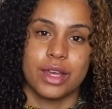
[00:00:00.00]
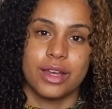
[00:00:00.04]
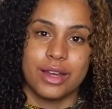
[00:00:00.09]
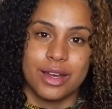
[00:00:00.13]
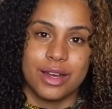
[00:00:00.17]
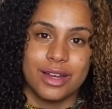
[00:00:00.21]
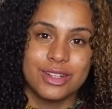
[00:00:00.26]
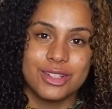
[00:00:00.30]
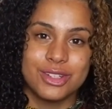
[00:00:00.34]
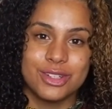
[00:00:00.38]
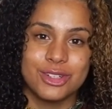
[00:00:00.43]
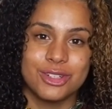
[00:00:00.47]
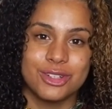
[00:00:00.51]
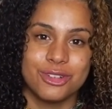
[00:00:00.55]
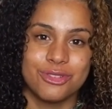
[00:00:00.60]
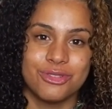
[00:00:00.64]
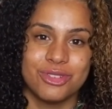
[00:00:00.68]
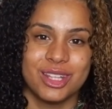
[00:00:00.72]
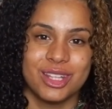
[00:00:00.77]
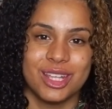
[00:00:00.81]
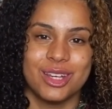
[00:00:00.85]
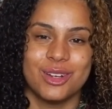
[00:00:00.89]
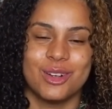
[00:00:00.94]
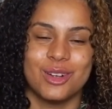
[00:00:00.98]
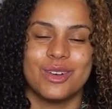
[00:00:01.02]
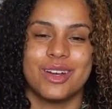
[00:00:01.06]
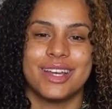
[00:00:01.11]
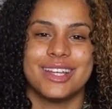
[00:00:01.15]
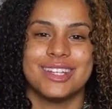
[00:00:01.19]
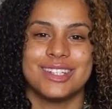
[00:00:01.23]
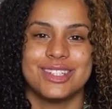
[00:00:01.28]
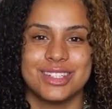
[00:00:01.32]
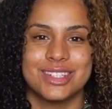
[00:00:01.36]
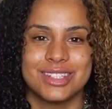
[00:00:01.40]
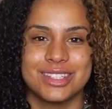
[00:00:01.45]
under the video
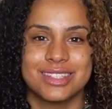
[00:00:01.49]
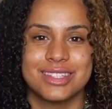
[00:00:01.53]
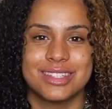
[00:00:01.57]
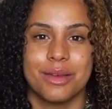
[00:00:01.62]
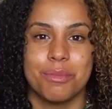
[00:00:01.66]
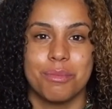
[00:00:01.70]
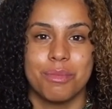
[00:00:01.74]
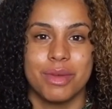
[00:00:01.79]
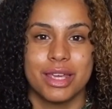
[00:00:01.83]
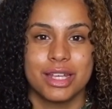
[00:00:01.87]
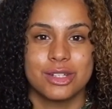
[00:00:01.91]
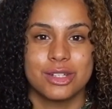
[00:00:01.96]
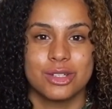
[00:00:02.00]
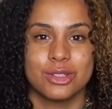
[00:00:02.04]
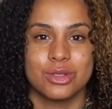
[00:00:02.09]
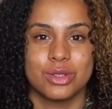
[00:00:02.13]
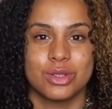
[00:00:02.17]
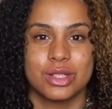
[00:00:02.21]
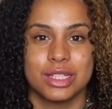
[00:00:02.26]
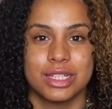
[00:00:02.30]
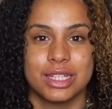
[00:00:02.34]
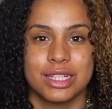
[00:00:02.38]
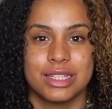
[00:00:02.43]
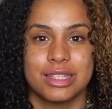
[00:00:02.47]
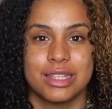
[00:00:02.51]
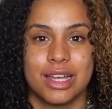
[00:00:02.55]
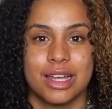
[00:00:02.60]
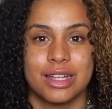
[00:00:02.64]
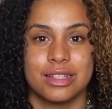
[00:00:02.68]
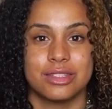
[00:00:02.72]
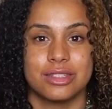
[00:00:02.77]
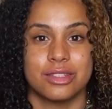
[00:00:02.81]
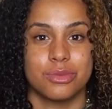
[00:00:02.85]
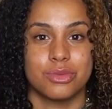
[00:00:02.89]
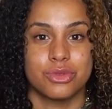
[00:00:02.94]
and just make sure to click
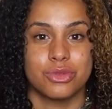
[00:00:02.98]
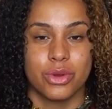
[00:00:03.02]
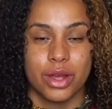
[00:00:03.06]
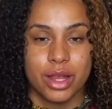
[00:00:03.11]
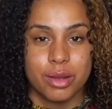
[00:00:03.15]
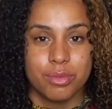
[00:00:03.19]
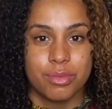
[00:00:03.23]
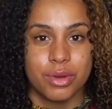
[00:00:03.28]
that subscribe